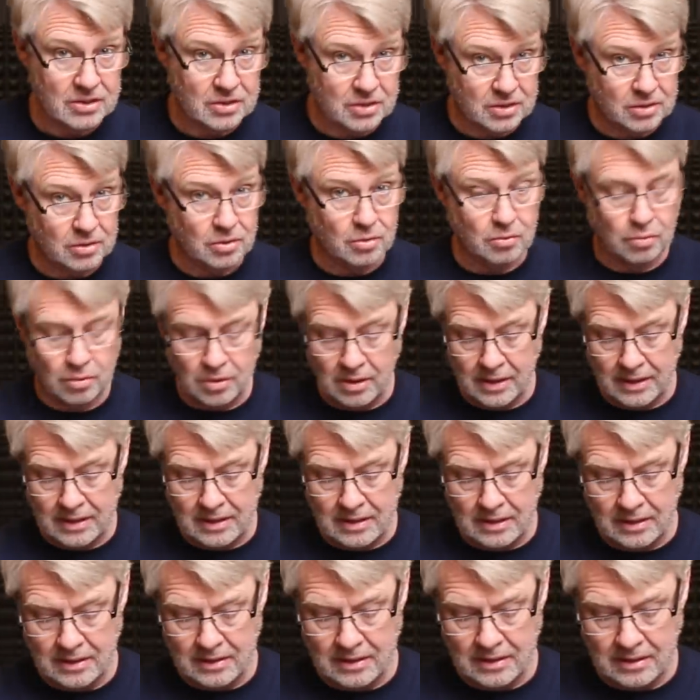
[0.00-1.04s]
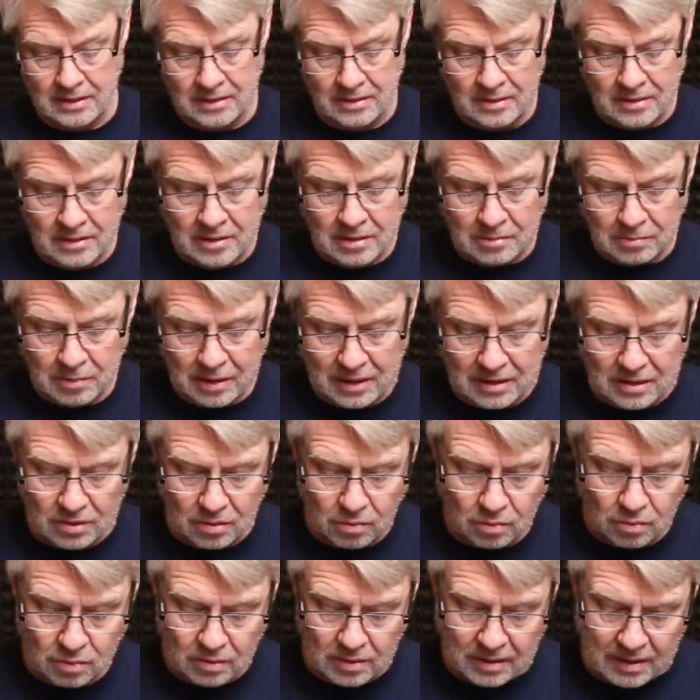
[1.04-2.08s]
still really clean, but at
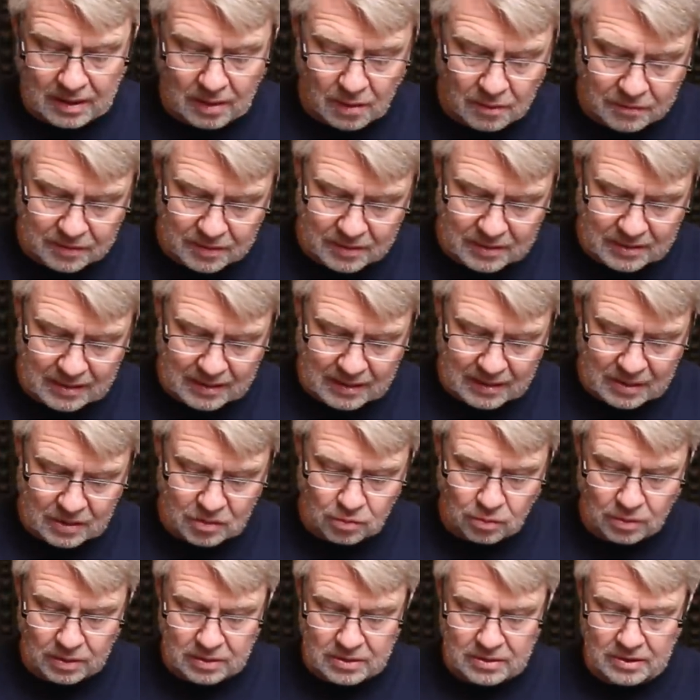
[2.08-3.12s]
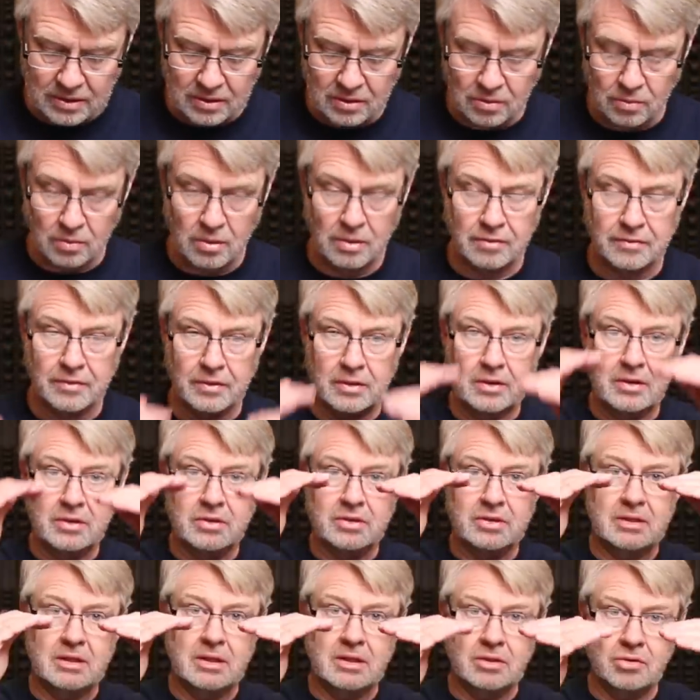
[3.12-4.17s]
the over at the end where you see the woofer, you
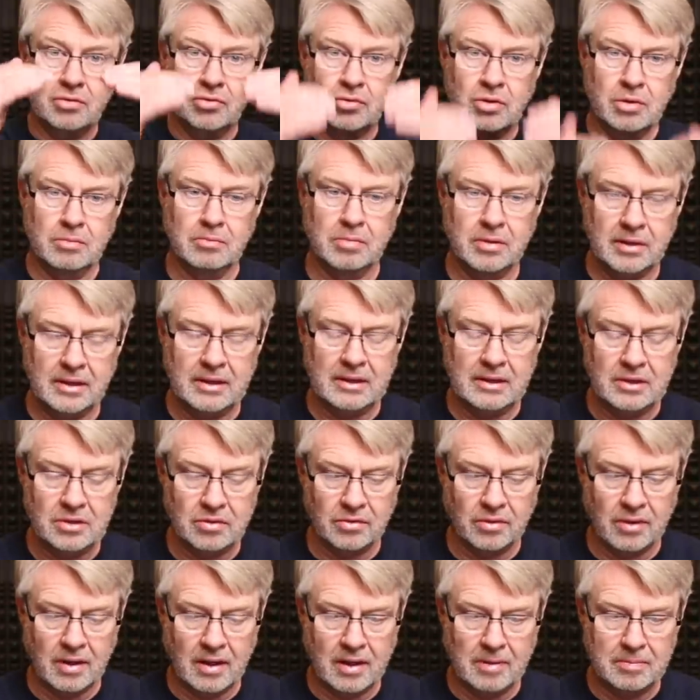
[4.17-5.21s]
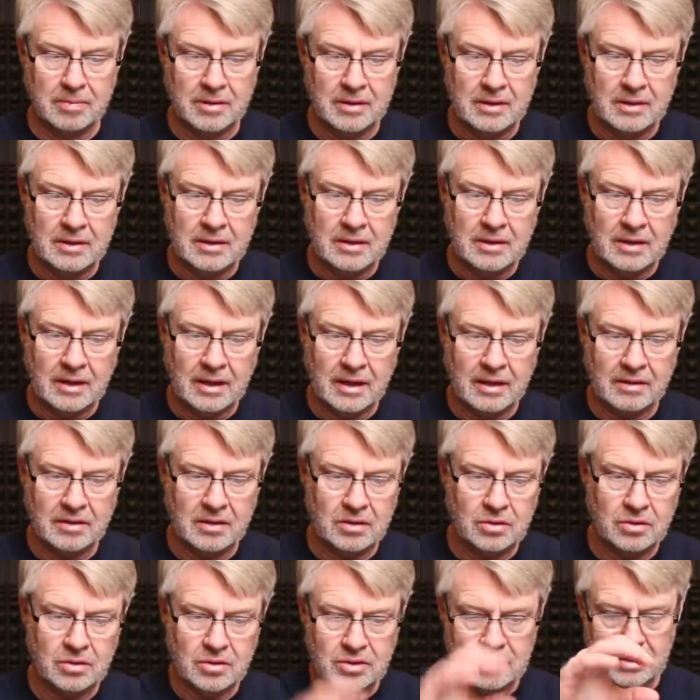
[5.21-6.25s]
see it completely drop, and
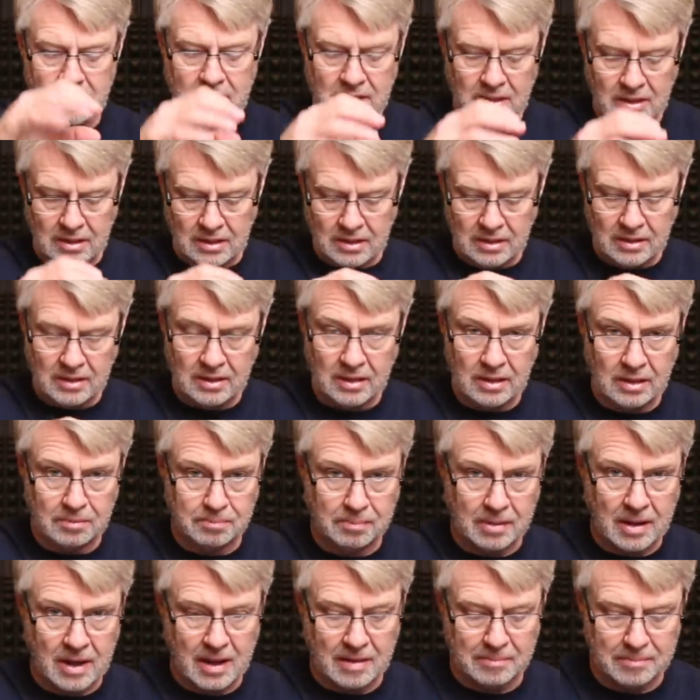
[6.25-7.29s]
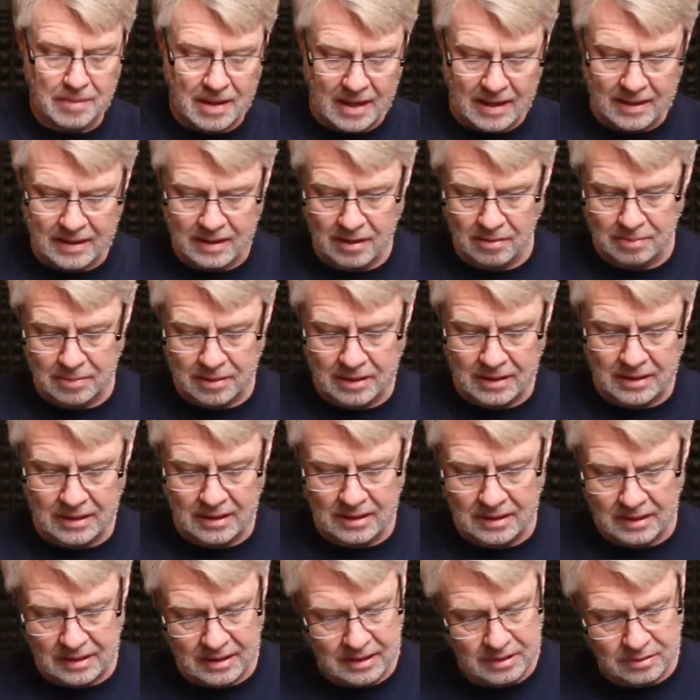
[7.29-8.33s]
then you see it pop back up
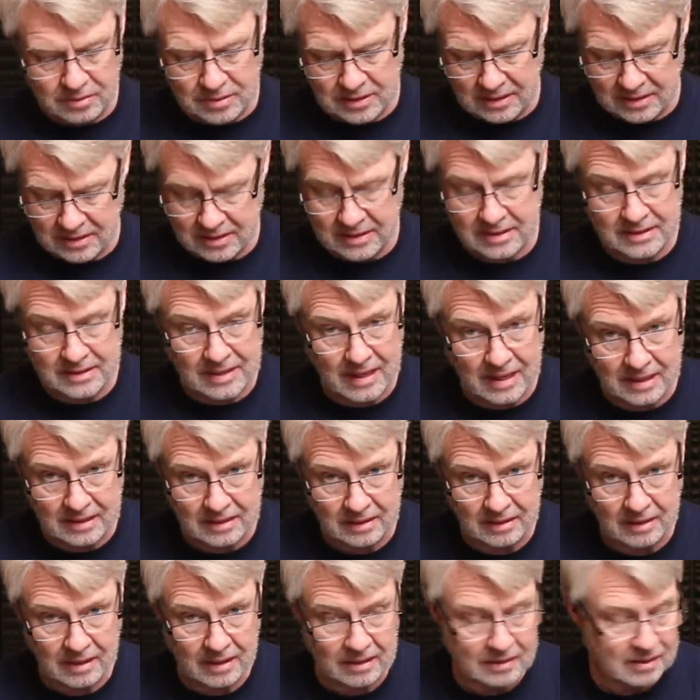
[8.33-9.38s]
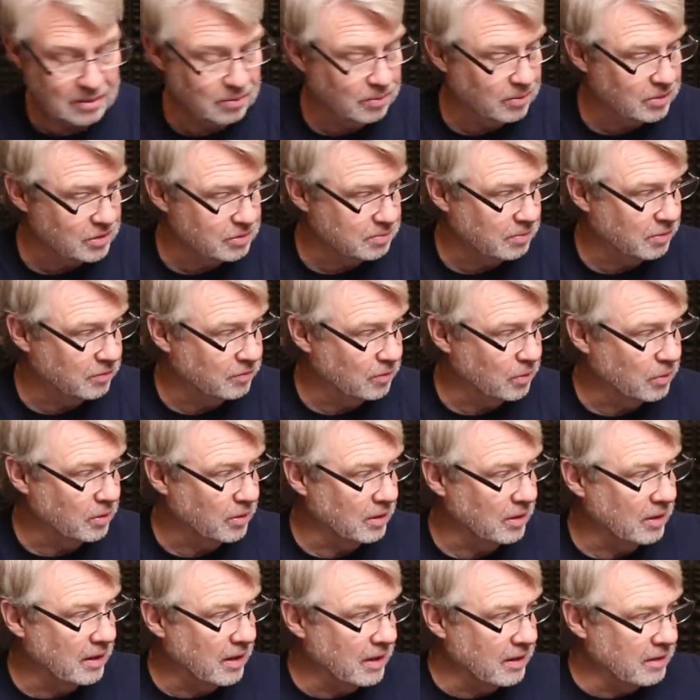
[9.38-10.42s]
again. It's exactly like it was before.
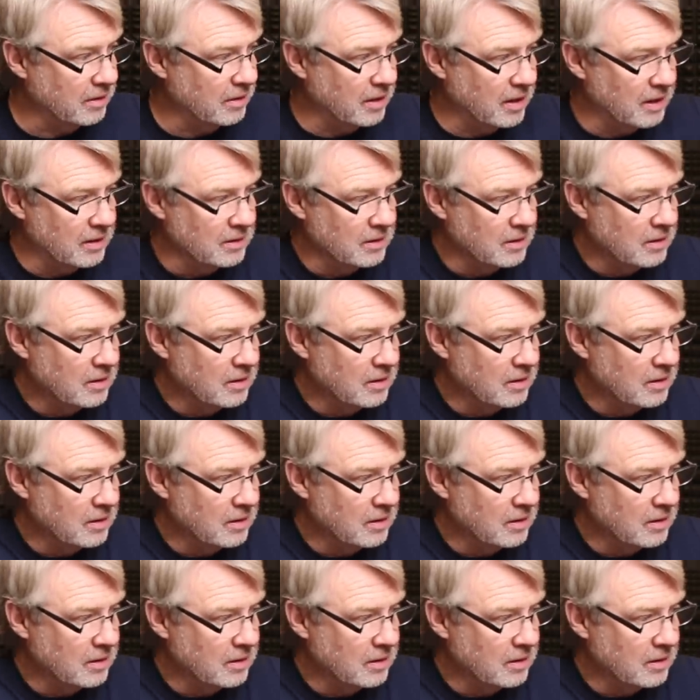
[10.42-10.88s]
A lot of that,